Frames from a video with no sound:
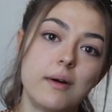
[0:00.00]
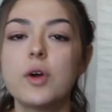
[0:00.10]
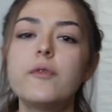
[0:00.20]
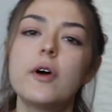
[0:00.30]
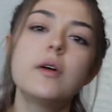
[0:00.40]

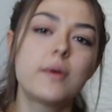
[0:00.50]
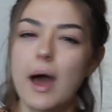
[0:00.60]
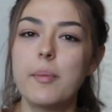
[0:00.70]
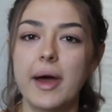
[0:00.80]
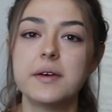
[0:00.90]
Go follow
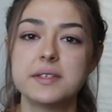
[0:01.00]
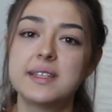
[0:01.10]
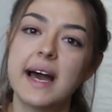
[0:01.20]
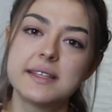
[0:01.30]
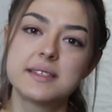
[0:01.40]
Gal Pals.
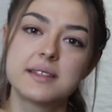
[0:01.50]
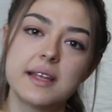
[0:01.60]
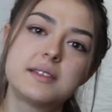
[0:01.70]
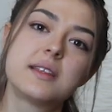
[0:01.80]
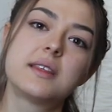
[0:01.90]
That's
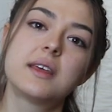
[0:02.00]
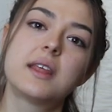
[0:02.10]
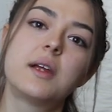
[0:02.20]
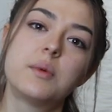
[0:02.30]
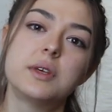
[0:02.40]
the thing
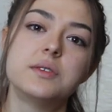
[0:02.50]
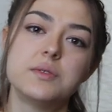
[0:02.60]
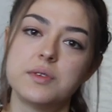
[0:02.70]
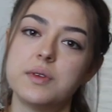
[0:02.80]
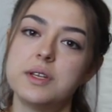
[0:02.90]
that I really do
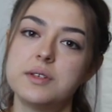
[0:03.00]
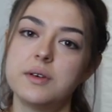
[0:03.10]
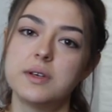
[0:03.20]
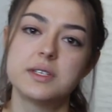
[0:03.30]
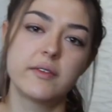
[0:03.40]
tune into,
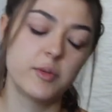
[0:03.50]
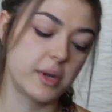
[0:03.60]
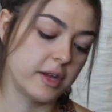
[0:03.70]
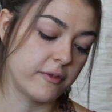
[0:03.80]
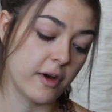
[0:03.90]
is
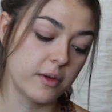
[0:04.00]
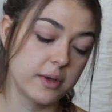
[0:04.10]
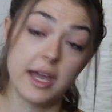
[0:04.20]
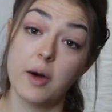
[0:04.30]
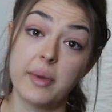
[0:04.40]
everybody
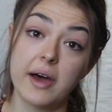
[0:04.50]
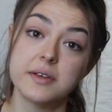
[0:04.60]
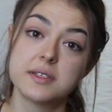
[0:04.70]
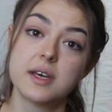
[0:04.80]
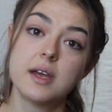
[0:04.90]
following Gal
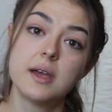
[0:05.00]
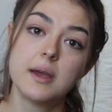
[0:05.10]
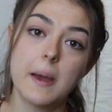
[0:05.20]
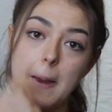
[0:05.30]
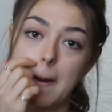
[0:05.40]
Pals,
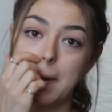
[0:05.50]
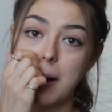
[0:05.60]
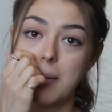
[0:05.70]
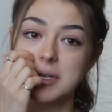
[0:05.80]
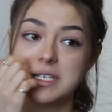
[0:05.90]

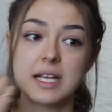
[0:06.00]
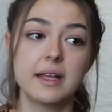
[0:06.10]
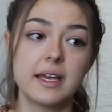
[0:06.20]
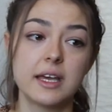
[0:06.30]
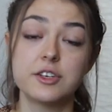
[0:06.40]
commenting,
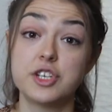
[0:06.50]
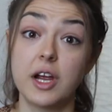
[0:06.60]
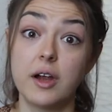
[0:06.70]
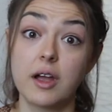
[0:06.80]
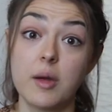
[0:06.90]
liking,
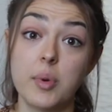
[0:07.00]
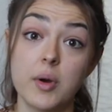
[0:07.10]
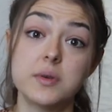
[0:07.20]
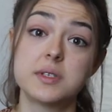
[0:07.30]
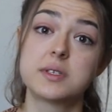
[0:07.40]
sharing our
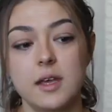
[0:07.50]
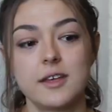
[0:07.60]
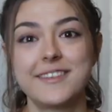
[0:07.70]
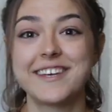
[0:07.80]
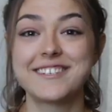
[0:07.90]
posts.
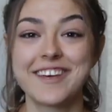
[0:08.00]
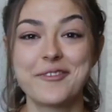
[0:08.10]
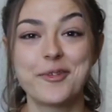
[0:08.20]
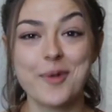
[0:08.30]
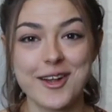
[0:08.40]
Thanks again
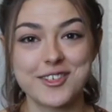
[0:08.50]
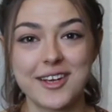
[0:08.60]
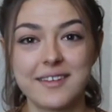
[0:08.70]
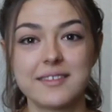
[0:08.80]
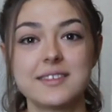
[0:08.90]
for
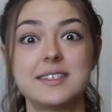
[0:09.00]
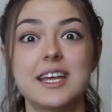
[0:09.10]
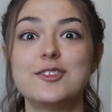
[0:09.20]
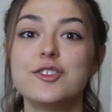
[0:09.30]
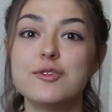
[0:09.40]
watching.
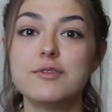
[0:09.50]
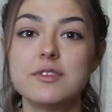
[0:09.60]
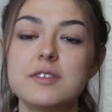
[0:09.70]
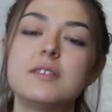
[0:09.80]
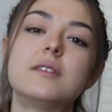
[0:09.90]
Stay
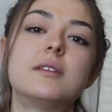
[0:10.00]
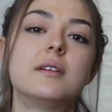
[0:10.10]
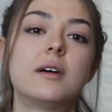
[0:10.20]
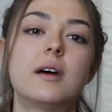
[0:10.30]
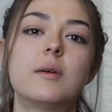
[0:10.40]
tuned.
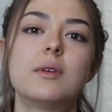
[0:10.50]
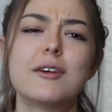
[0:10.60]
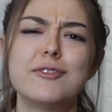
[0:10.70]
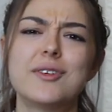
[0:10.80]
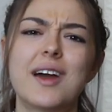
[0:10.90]
We
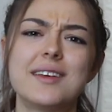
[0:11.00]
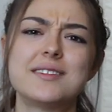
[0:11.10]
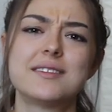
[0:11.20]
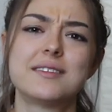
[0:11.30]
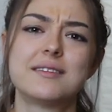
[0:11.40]
love you
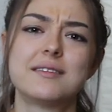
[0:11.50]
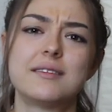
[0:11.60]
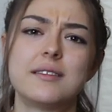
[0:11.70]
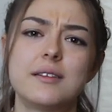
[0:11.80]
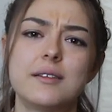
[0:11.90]
guys.